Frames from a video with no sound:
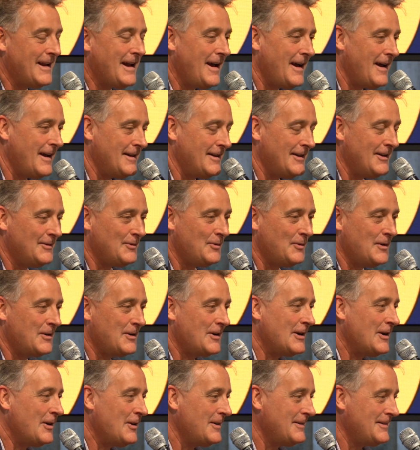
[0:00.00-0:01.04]
Yeah,
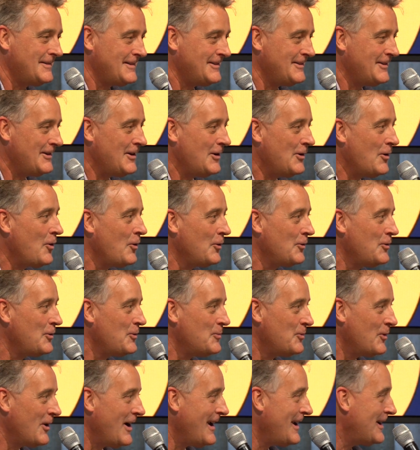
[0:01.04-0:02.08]
a whole new
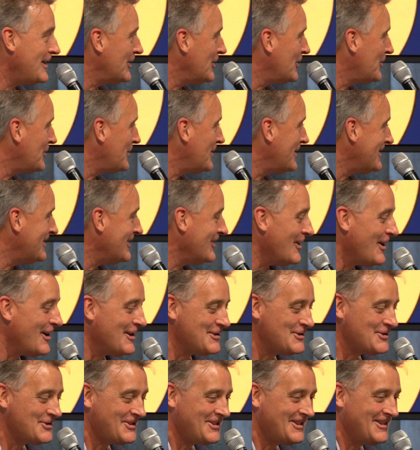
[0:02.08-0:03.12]
brand has been
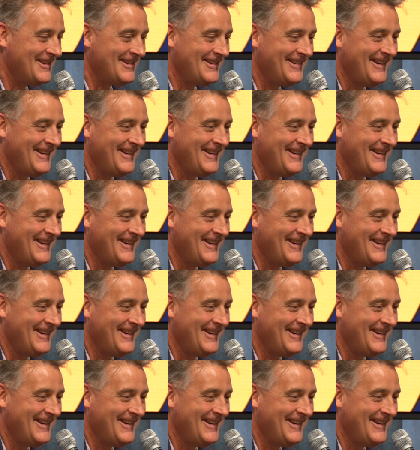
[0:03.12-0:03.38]
launched.